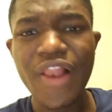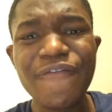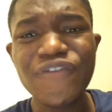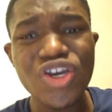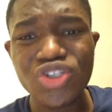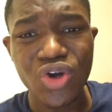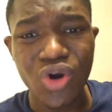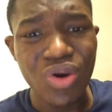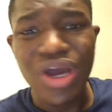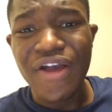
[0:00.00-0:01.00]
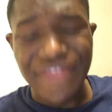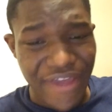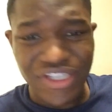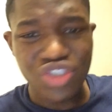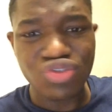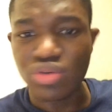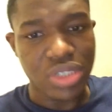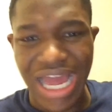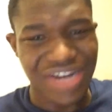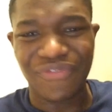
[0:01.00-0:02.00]
First goal, they
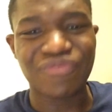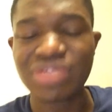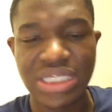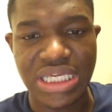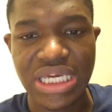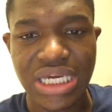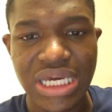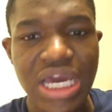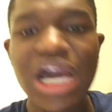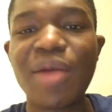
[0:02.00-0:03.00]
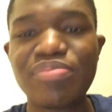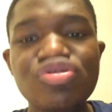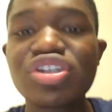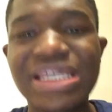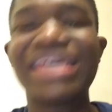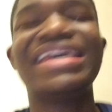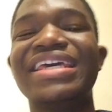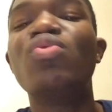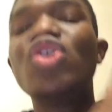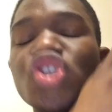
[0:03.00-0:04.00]
had a free kick. Kabu just hit
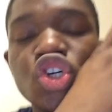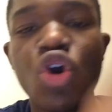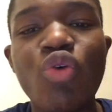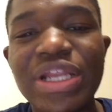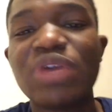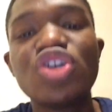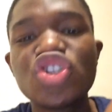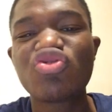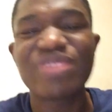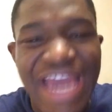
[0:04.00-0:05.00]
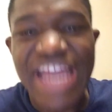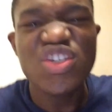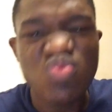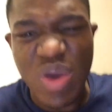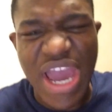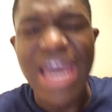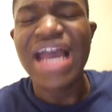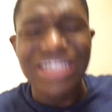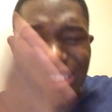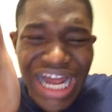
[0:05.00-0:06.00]
it. It wasn't going anywhere.
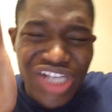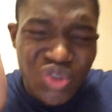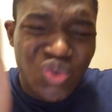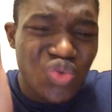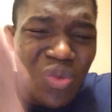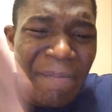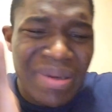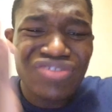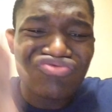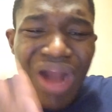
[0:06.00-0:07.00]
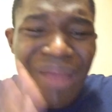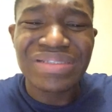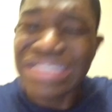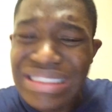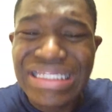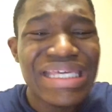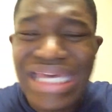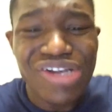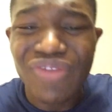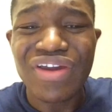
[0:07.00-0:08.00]
That stupid Ramsey,
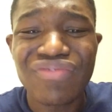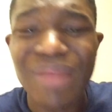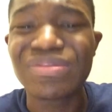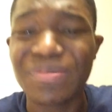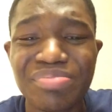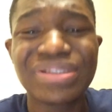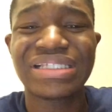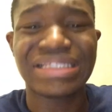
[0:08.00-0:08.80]
dickhead of a Ramsey, put